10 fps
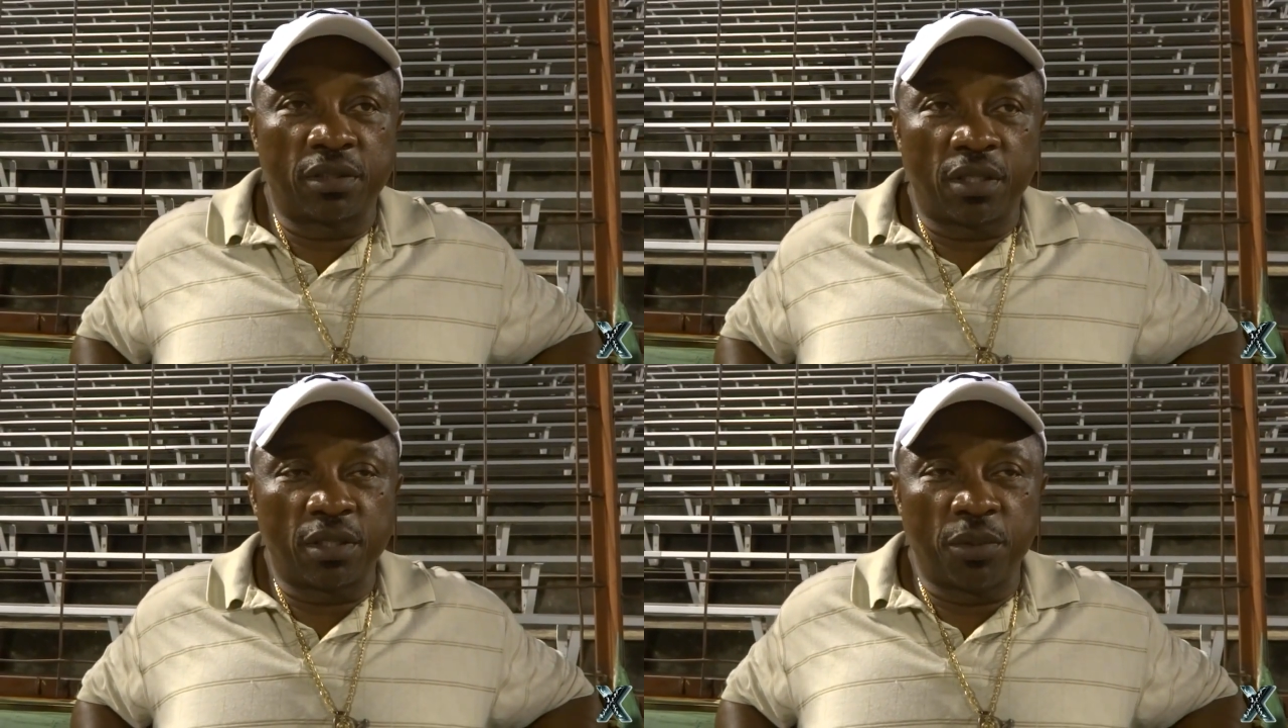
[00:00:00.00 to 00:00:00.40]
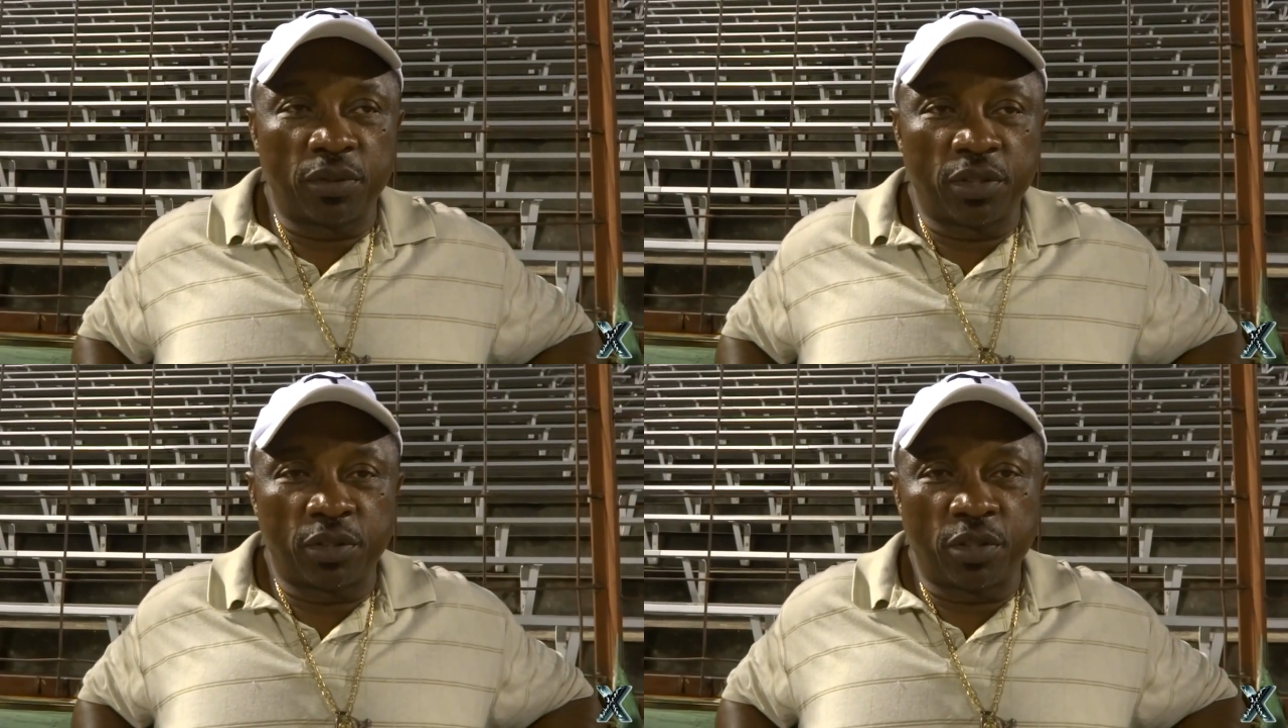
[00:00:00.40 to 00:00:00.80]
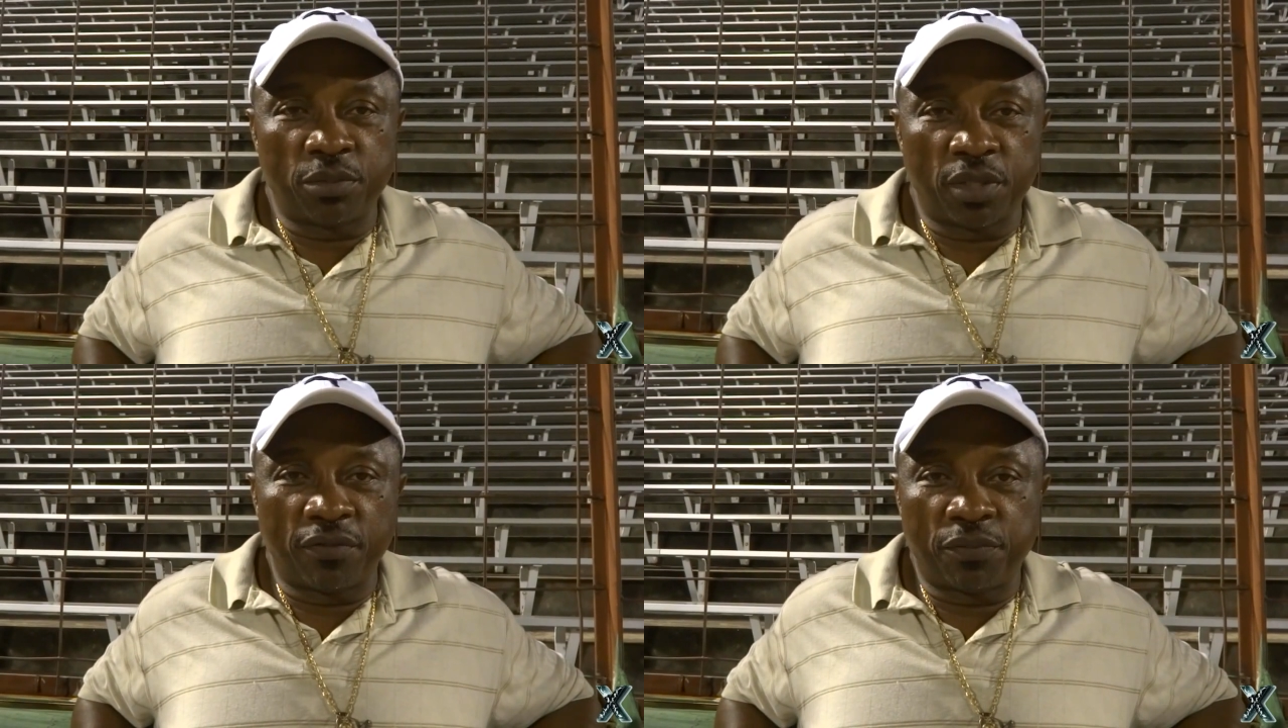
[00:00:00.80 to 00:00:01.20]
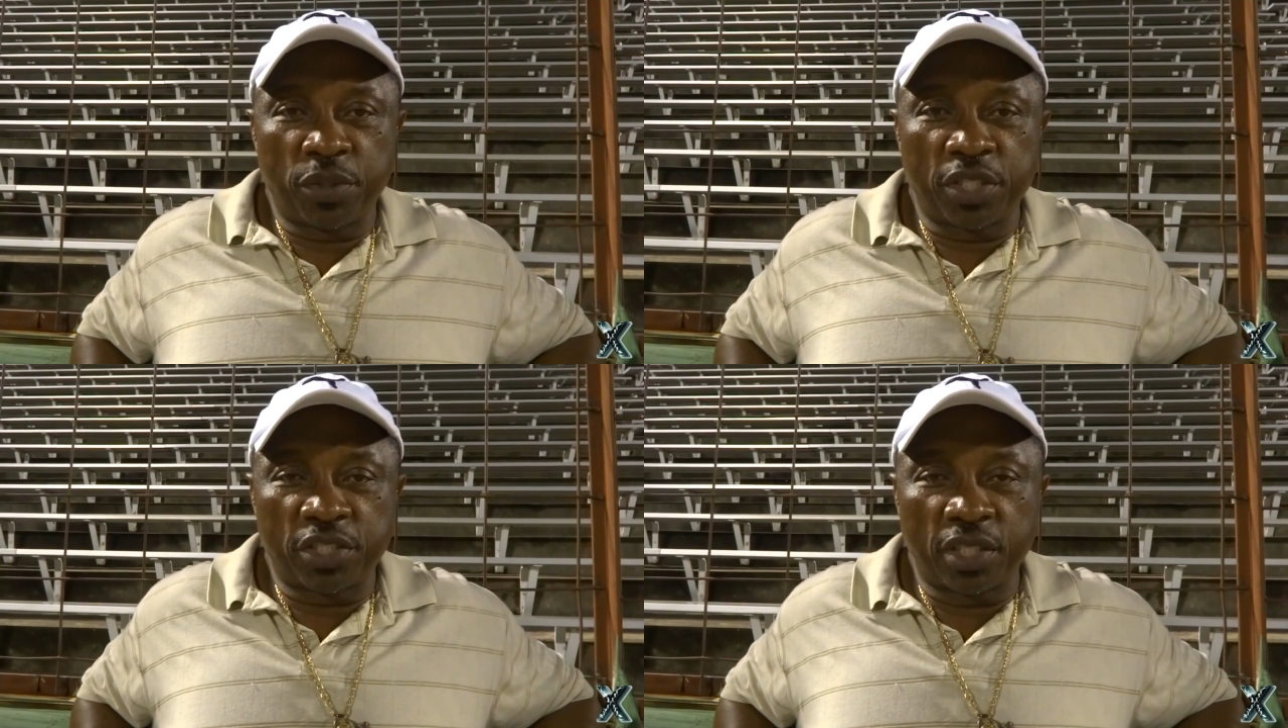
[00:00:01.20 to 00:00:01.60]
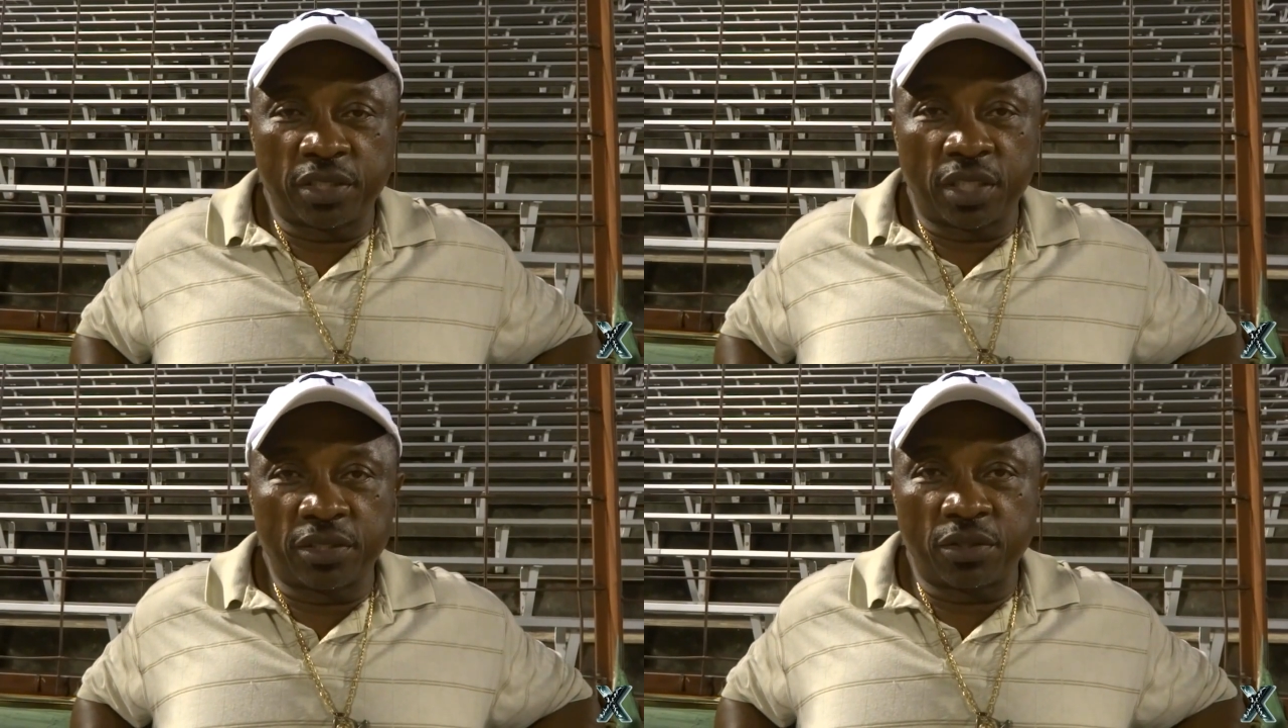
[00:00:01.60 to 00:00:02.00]
about in terms of
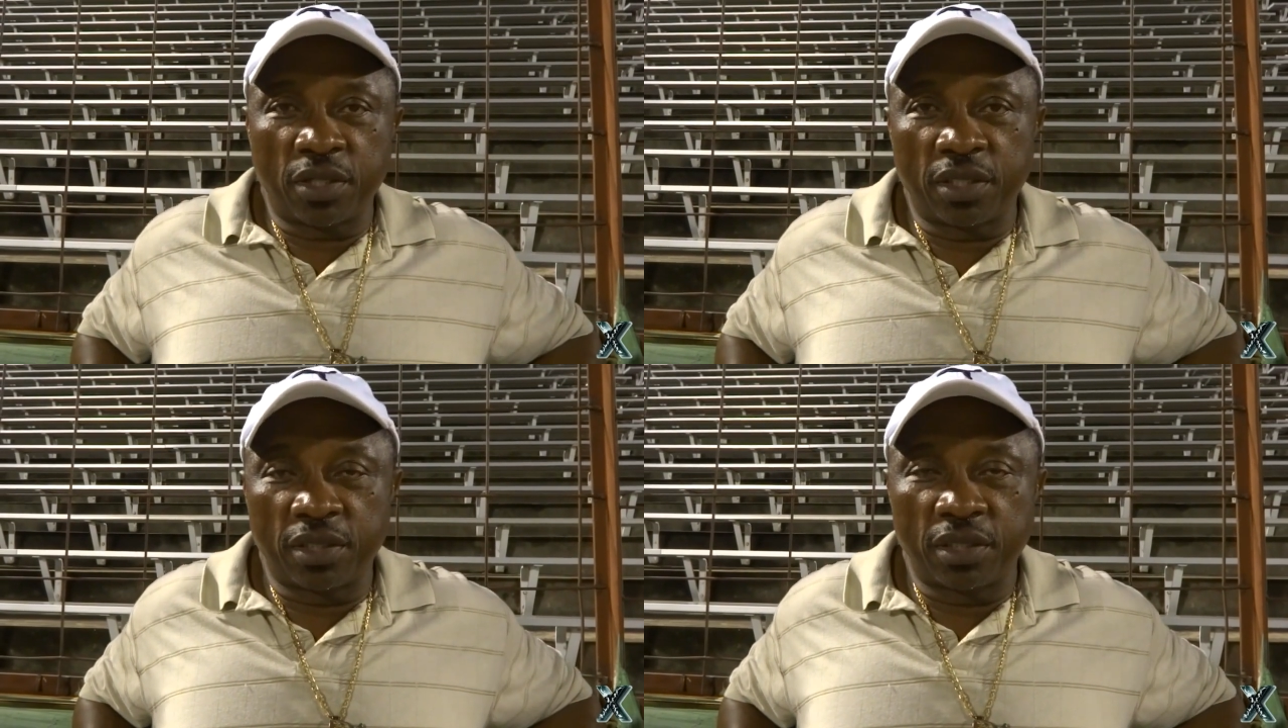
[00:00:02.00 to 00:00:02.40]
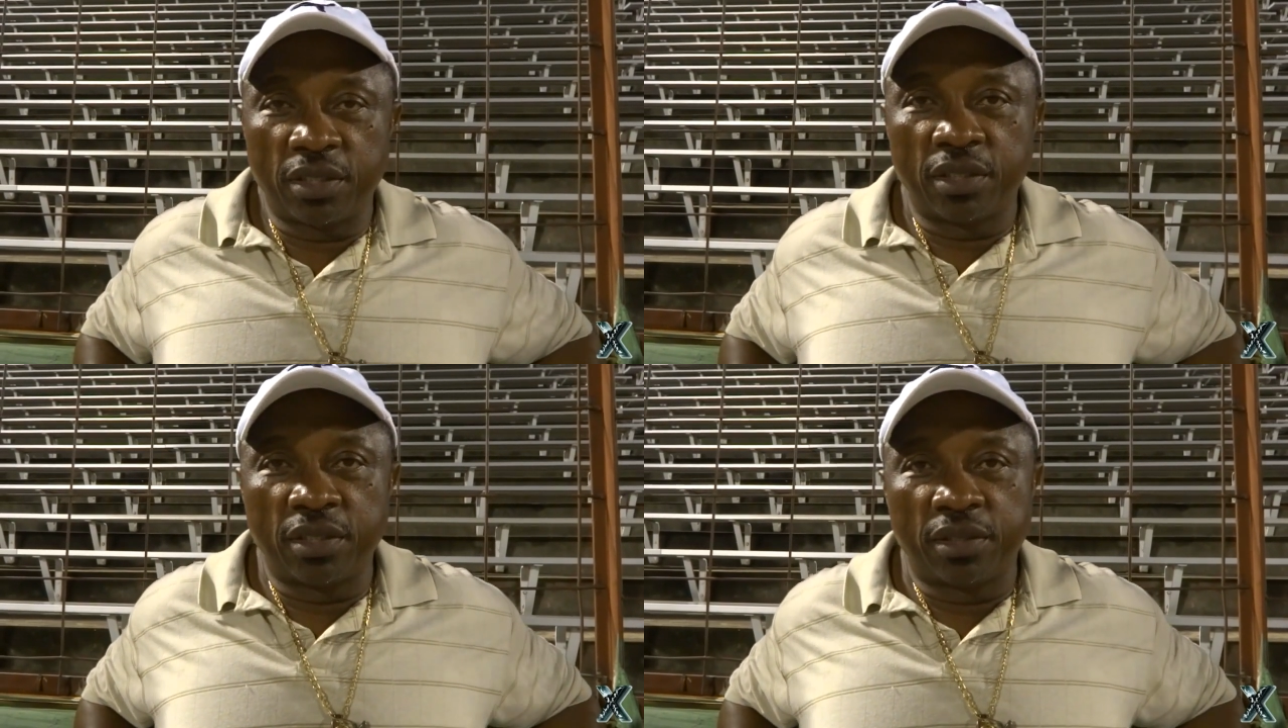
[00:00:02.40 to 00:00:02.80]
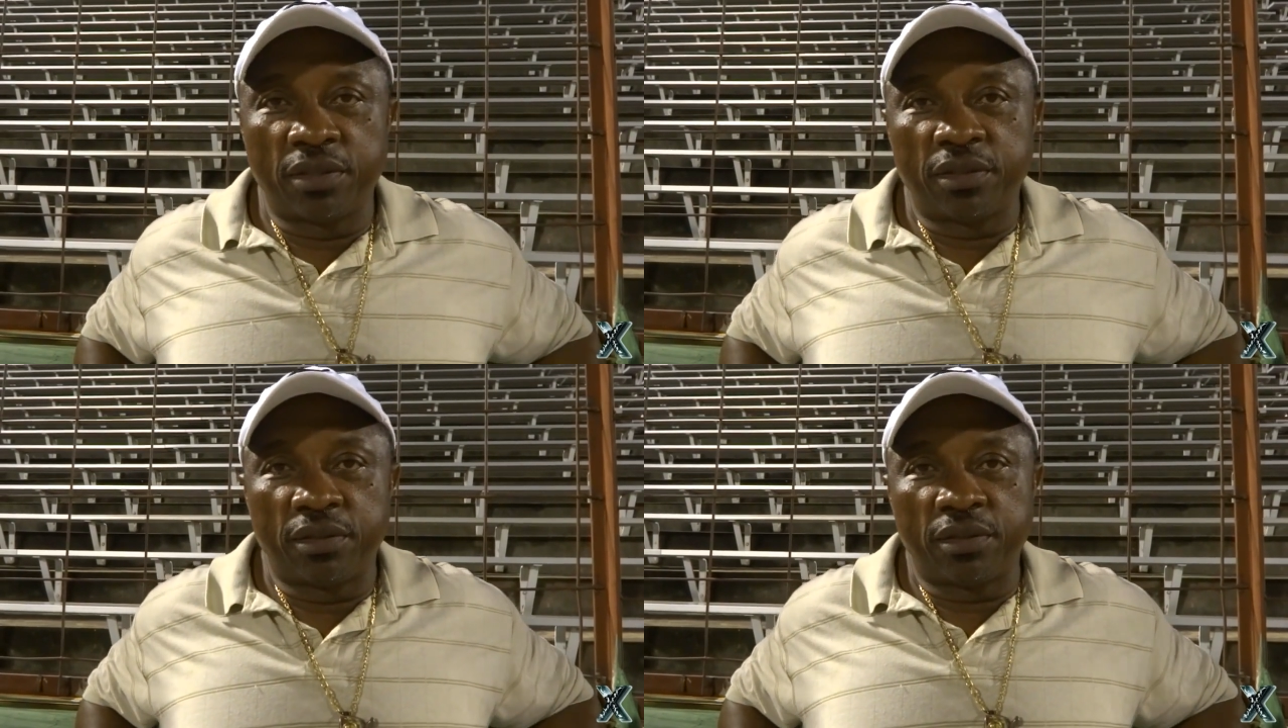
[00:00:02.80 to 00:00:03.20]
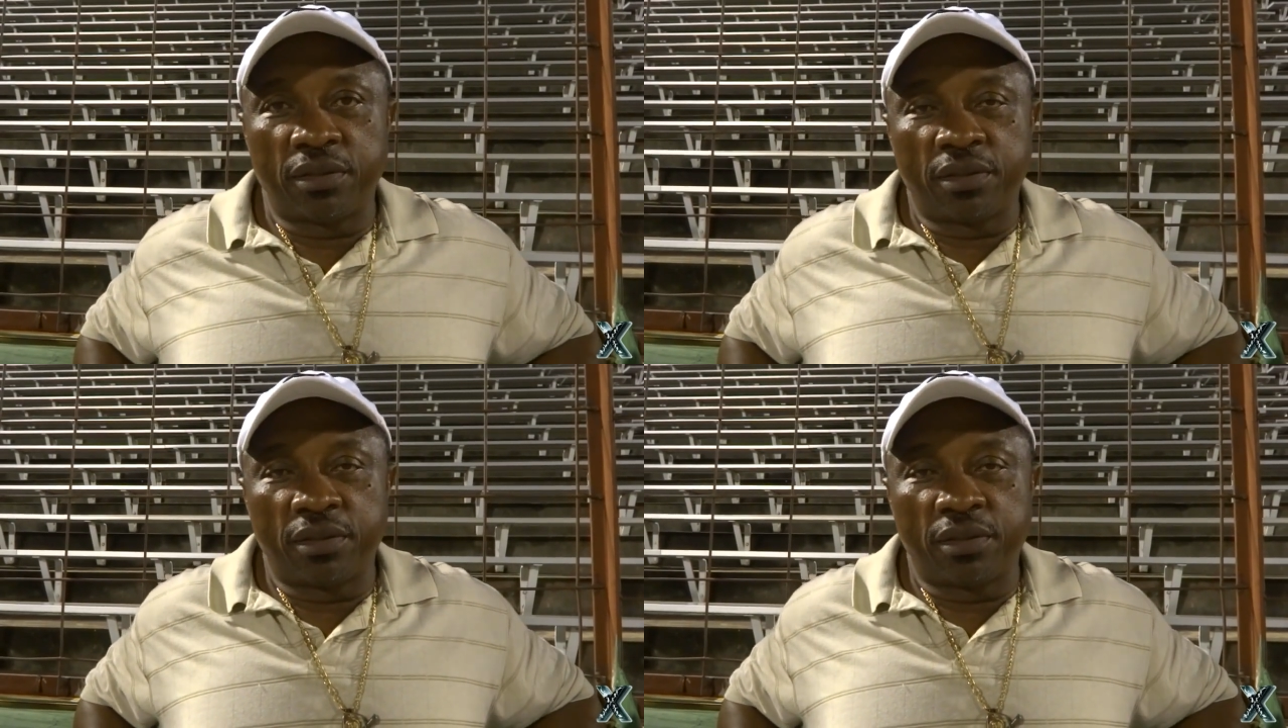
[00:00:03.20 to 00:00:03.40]
predictions and so on.